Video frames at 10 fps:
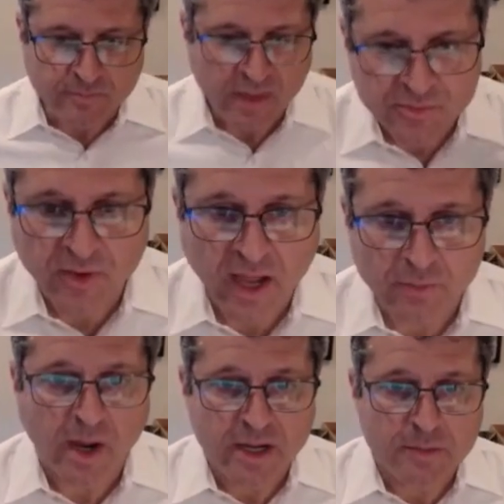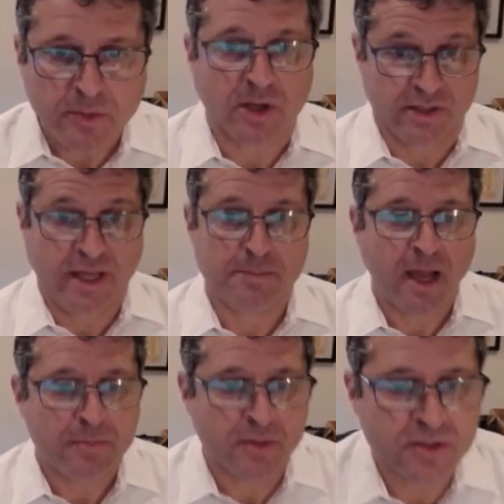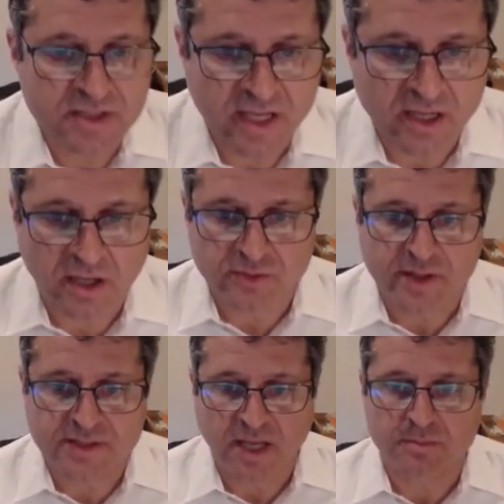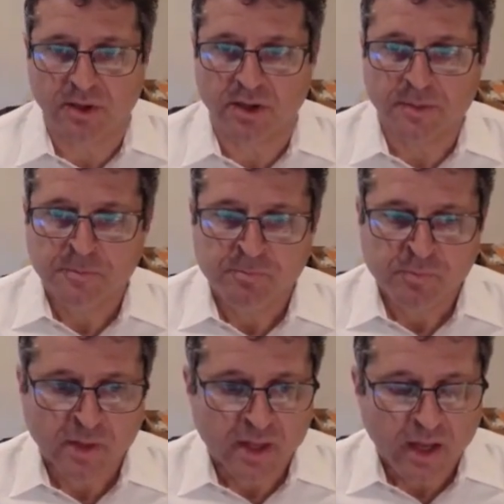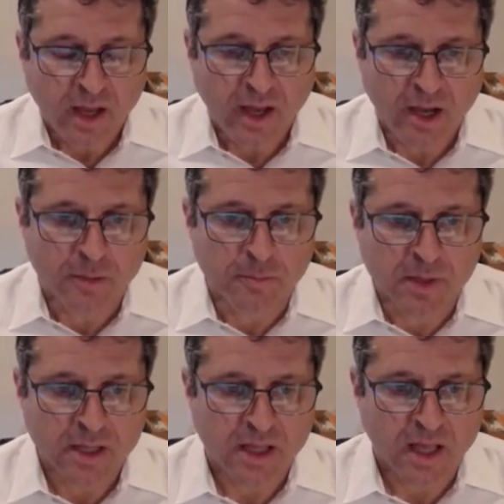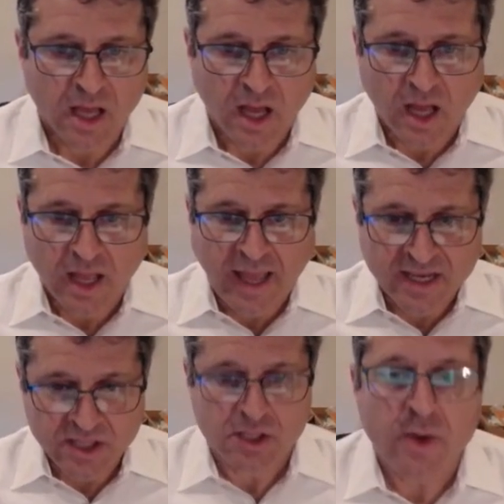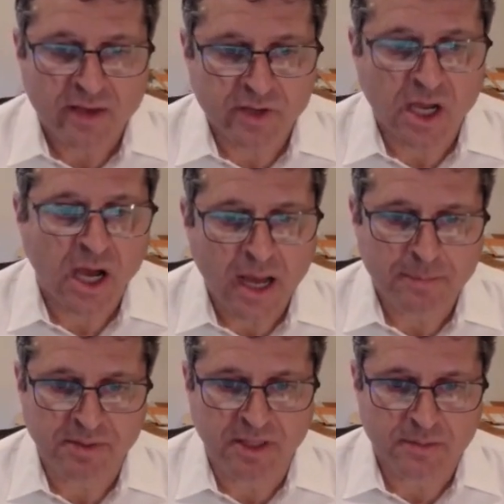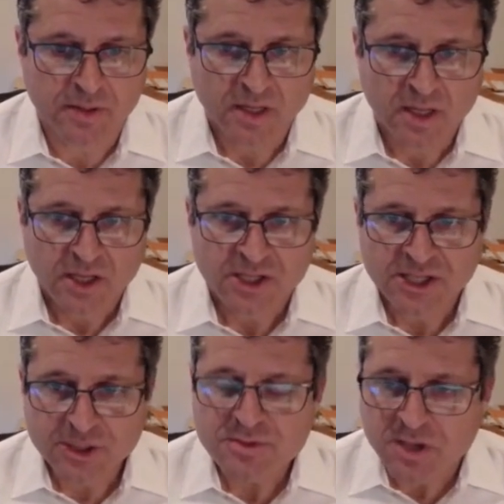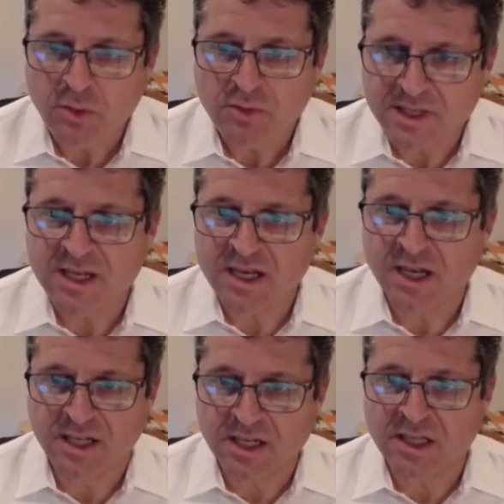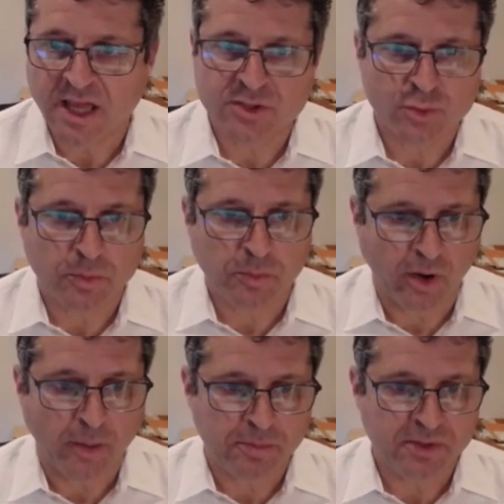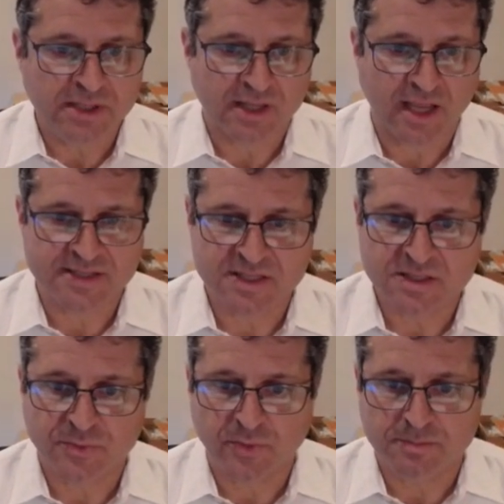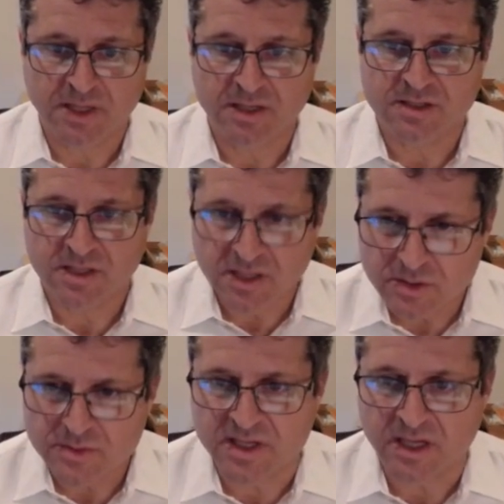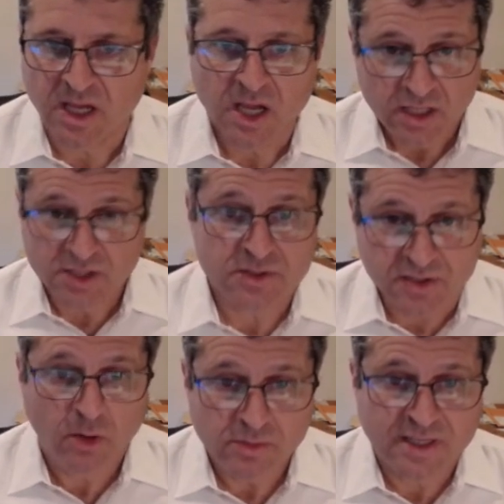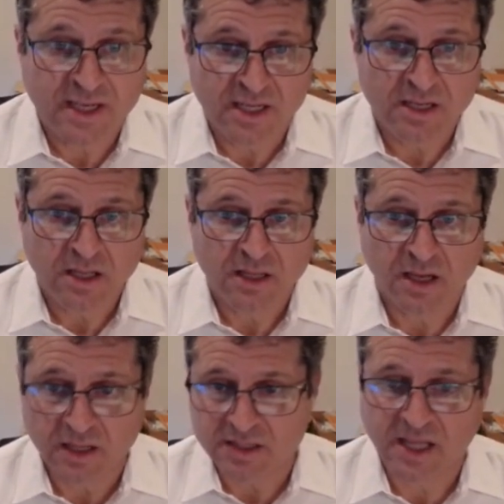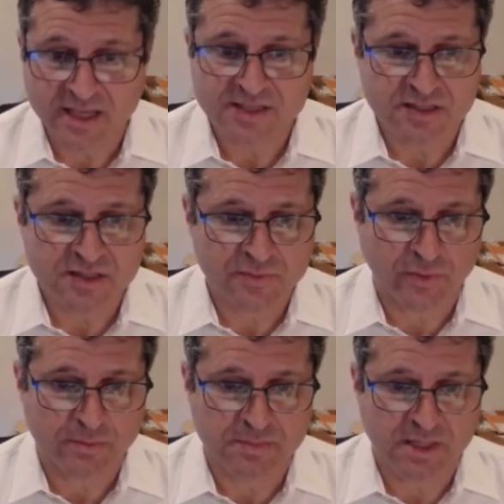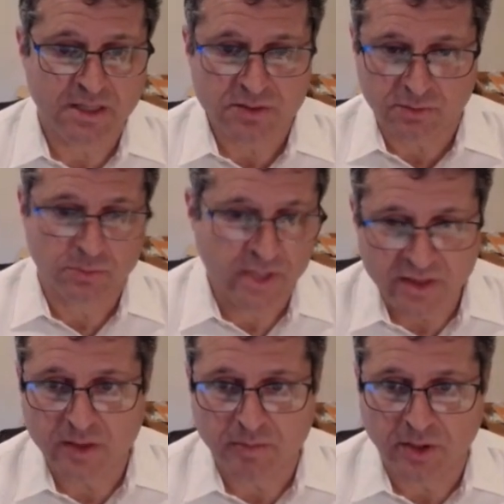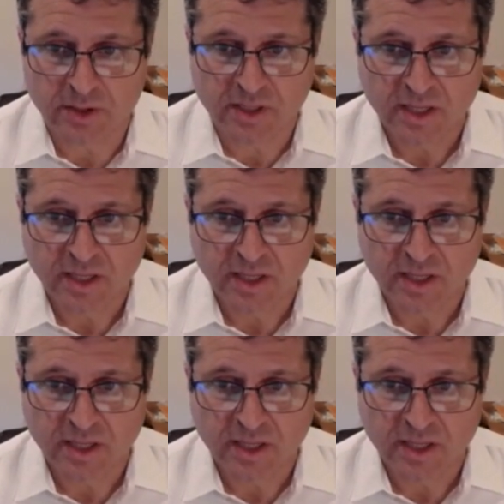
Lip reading: If I write a book, like my book, the Tech Contracts Handbook, and you have a copy, you don't need an intellectual property license from me to use it. You don't need a license from me to read the book